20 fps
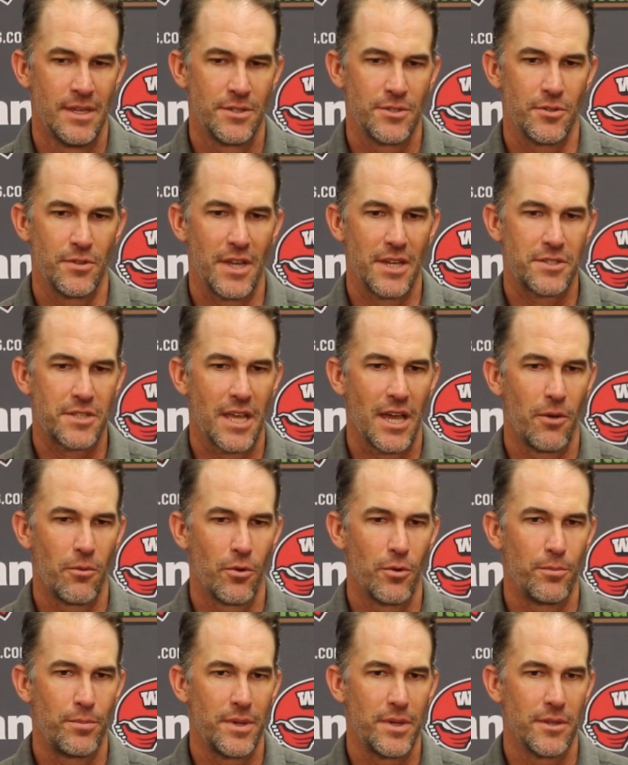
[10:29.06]
so that's how
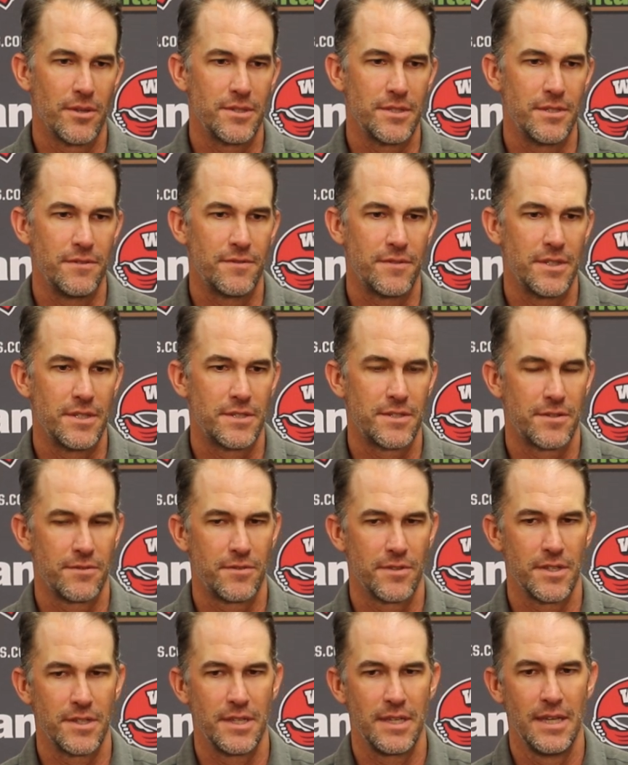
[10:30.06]
we're built
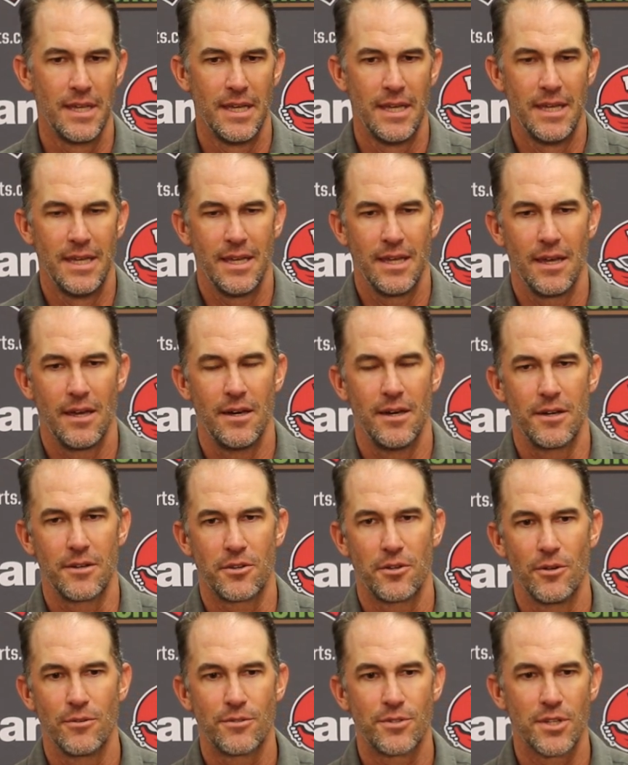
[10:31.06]
defensively.
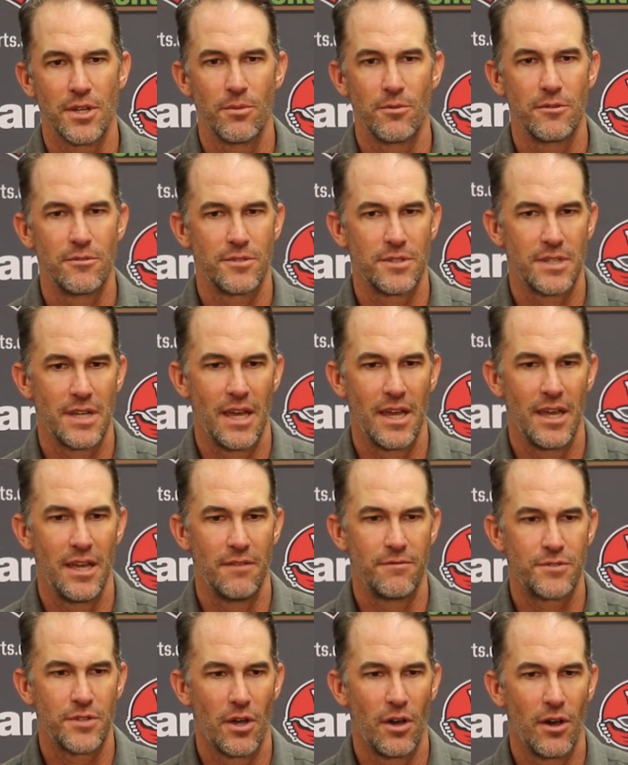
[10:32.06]
Coach Summers and I
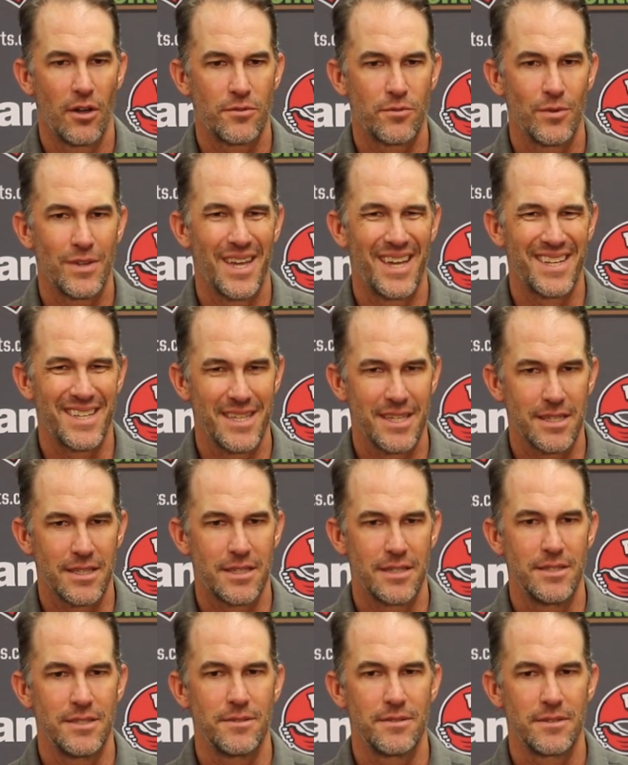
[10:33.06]
have talked. We got to
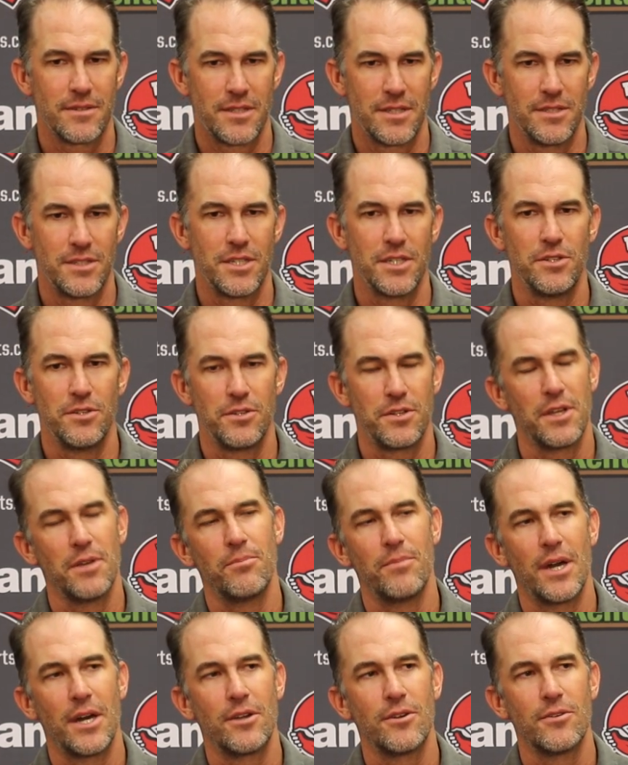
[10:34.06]
continue to
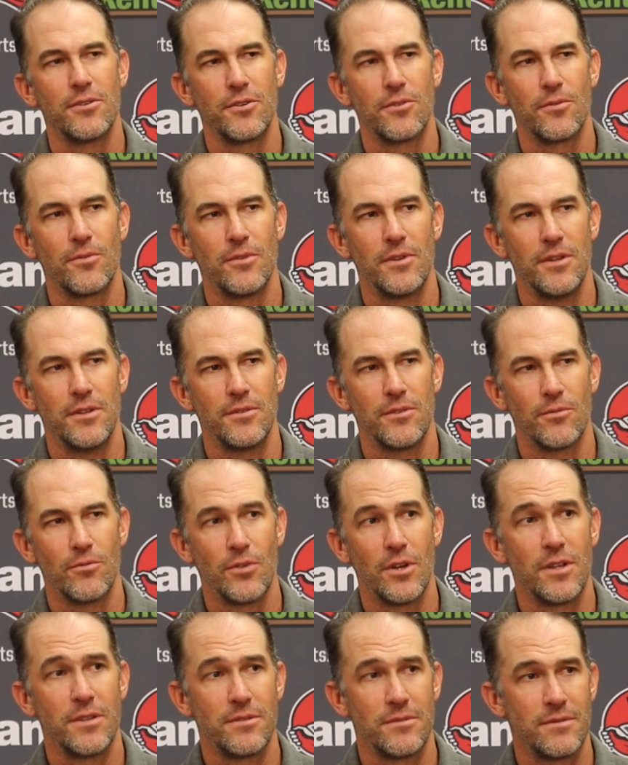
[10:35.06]
get better in the
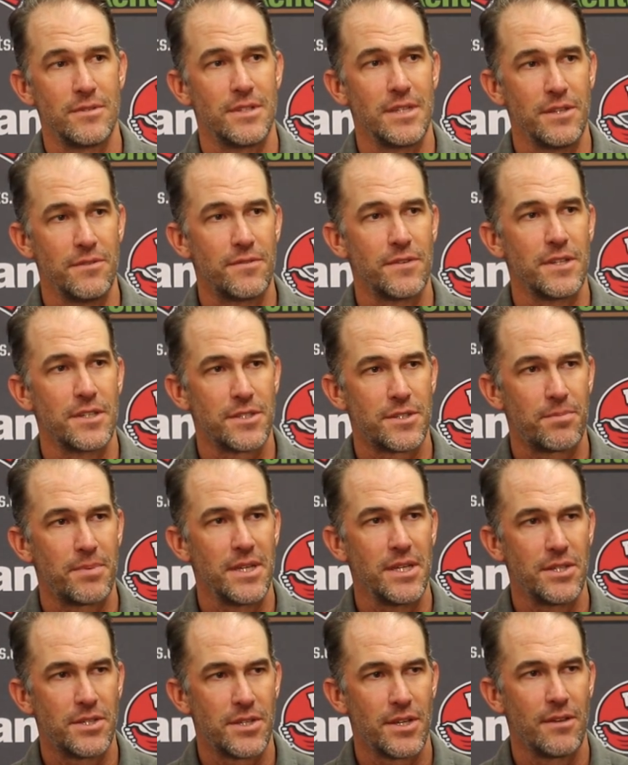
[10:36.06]
run defense
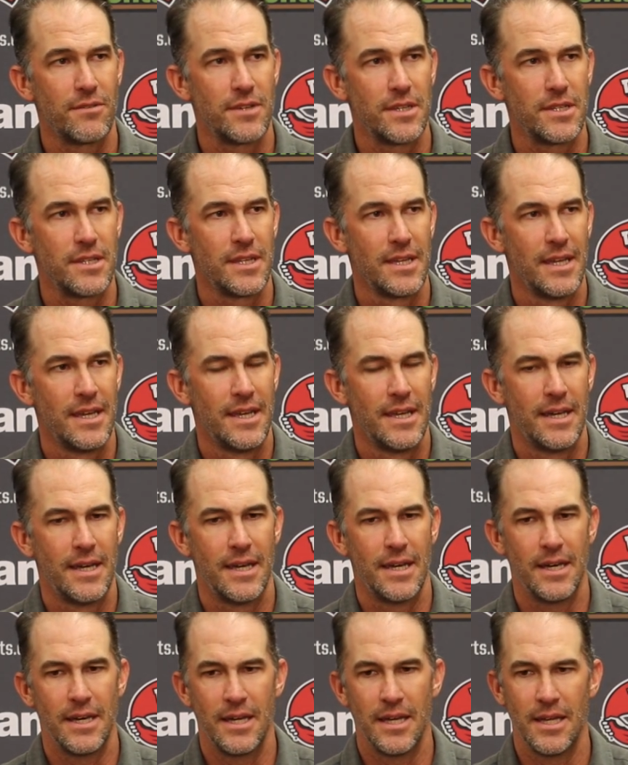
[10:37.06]
piece of it.
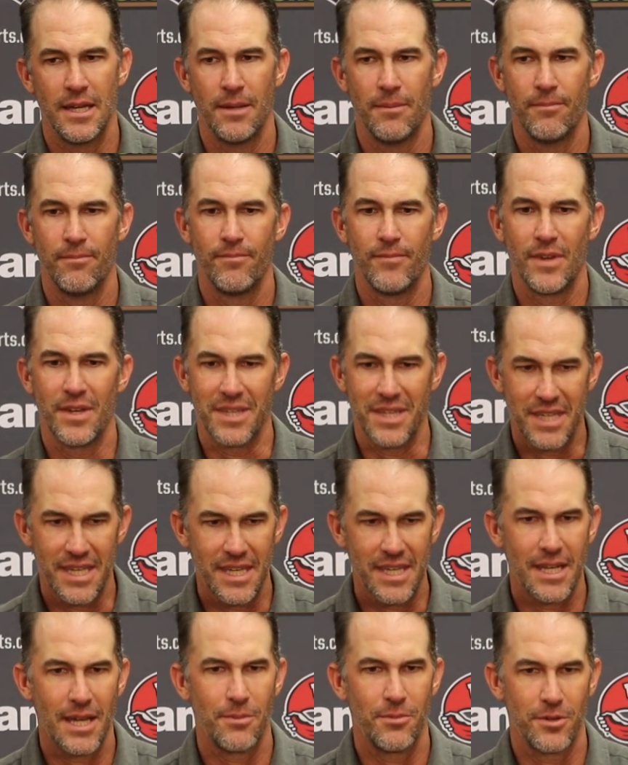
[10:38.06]

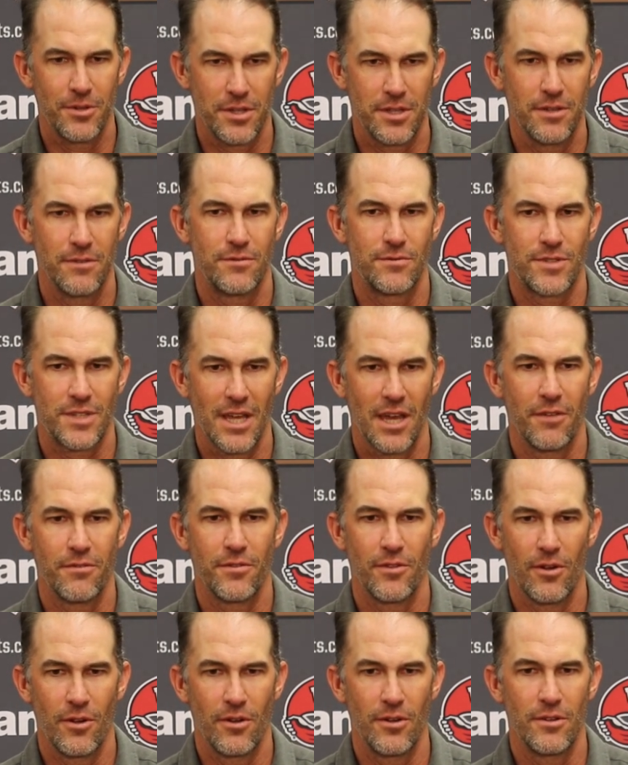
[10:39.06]
Again, I'm going to give
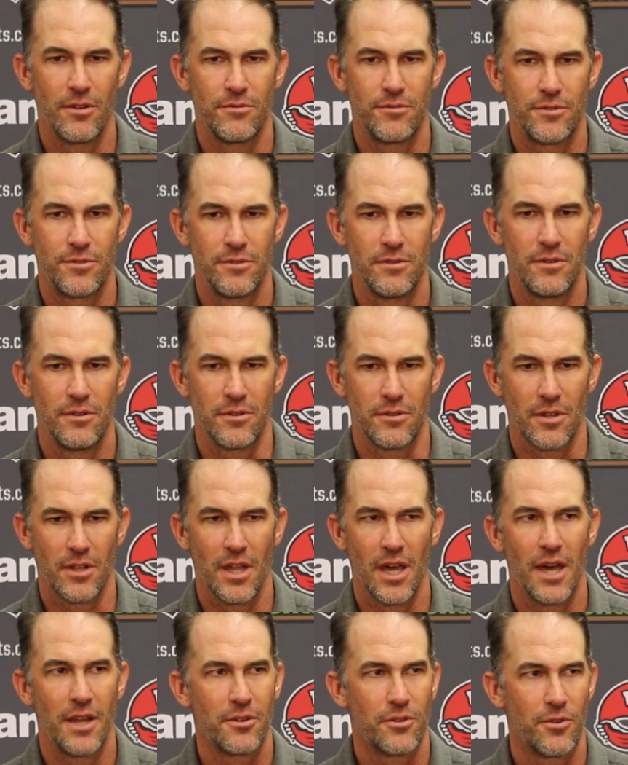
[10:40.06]
South Florida a
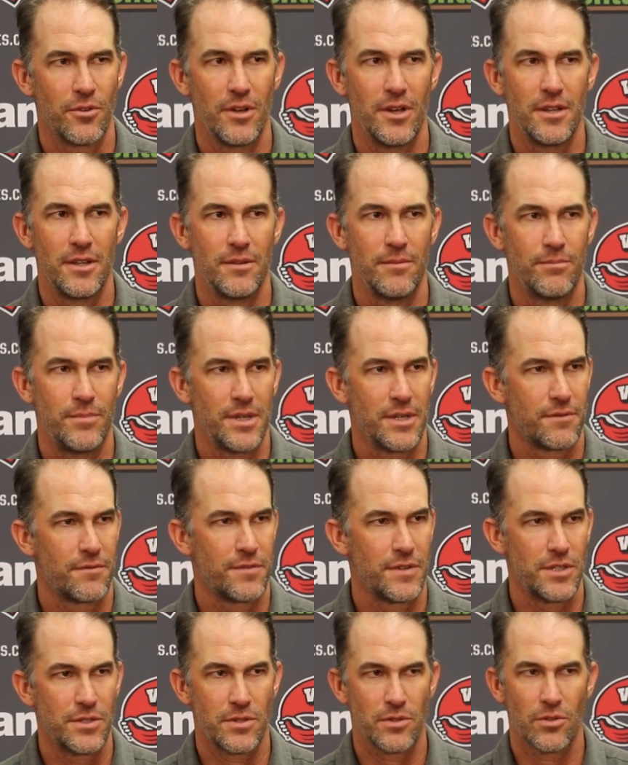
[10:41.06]
lot of credit. Big
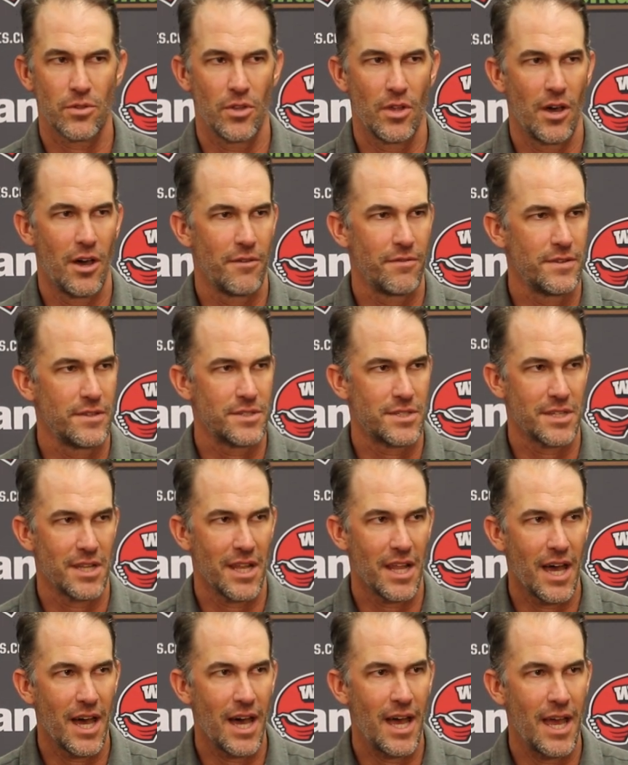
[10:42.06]
physical offensive
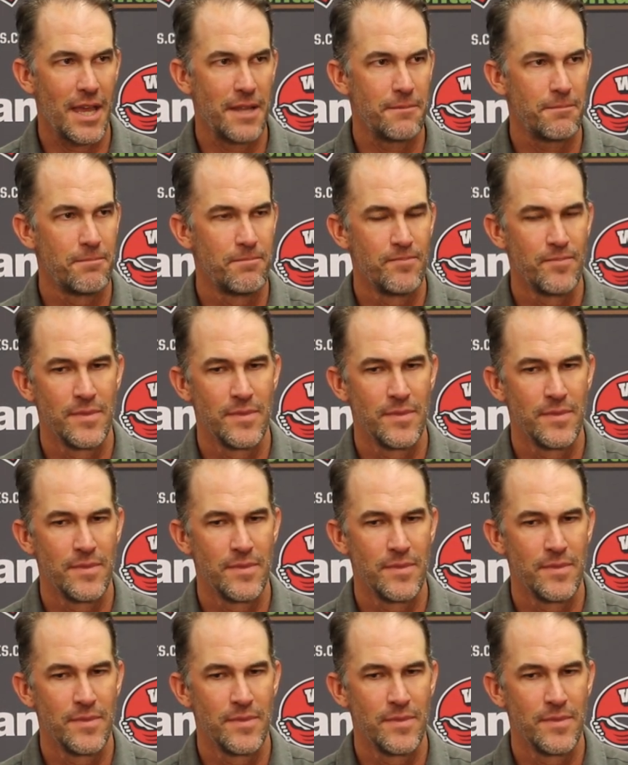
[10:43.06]
line,